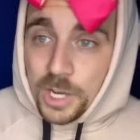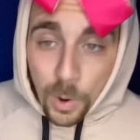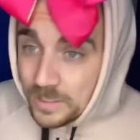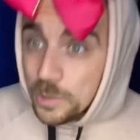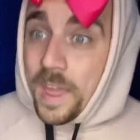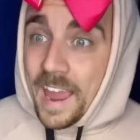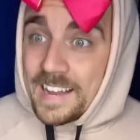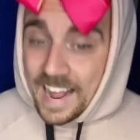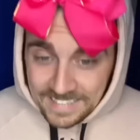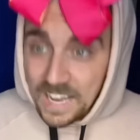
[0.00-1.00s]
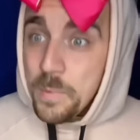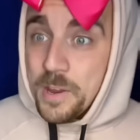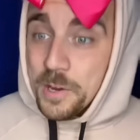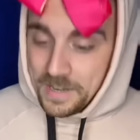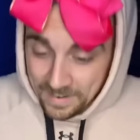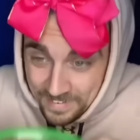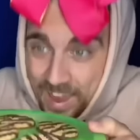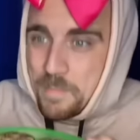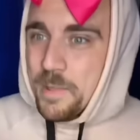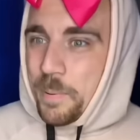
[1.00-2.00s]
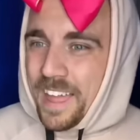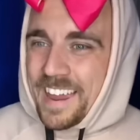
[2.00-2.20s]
it's okay. Dad said we could. He even gave me the plate.